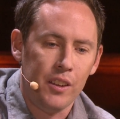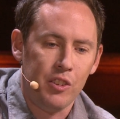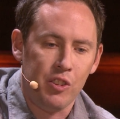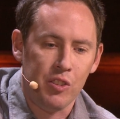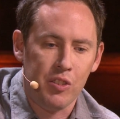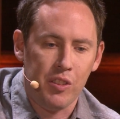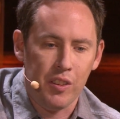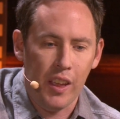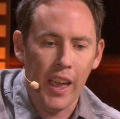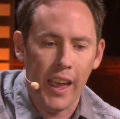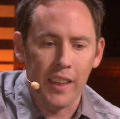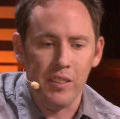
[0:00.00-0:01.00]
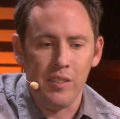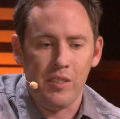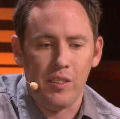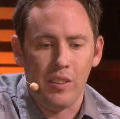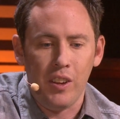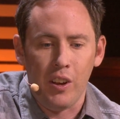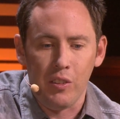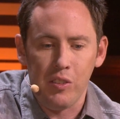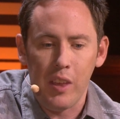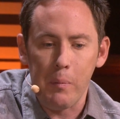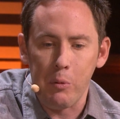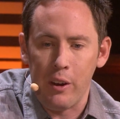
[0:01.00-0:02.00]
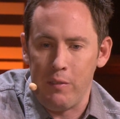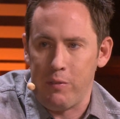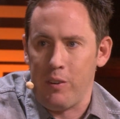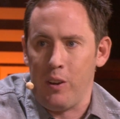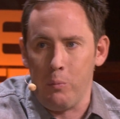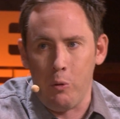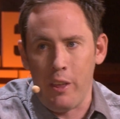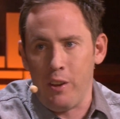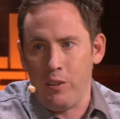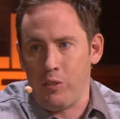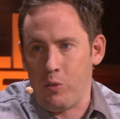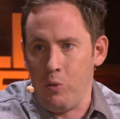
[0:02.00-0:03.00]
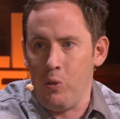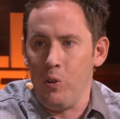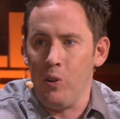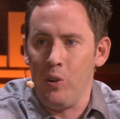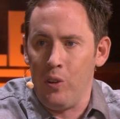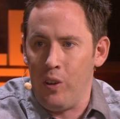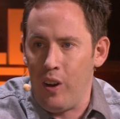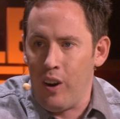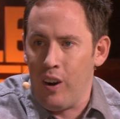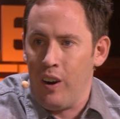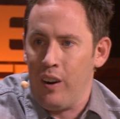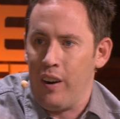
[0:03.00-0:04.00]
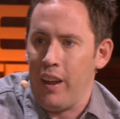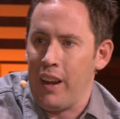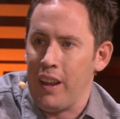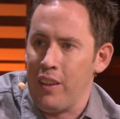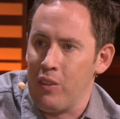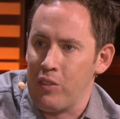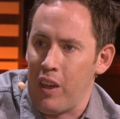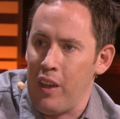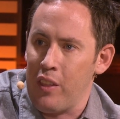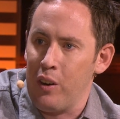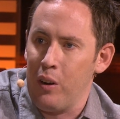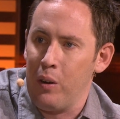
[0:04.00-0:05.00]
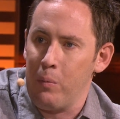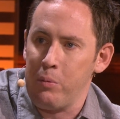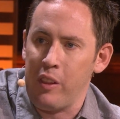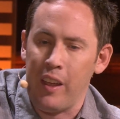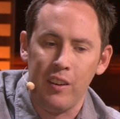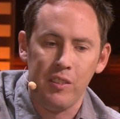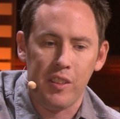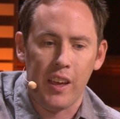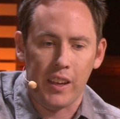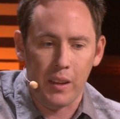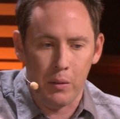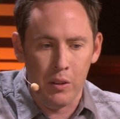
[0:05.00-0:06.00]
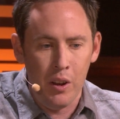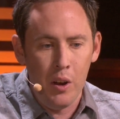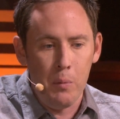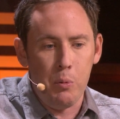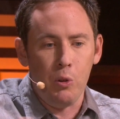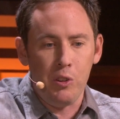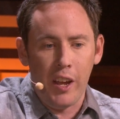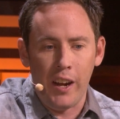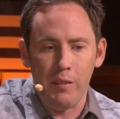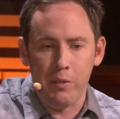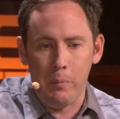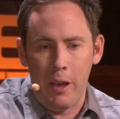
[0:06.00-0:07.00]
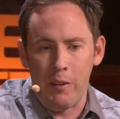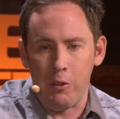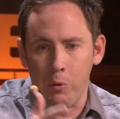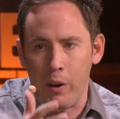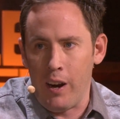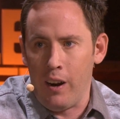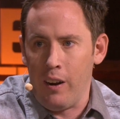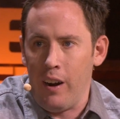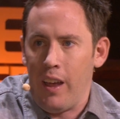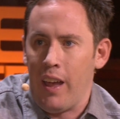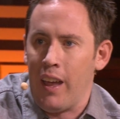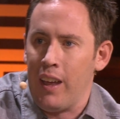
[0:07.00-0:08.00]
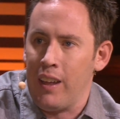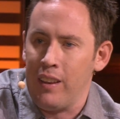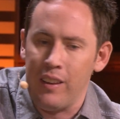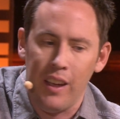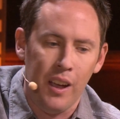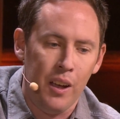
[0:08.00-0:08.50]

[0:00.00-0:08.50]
just hands, separate from whether it's Google or any of those other players that can pull data from everywhere and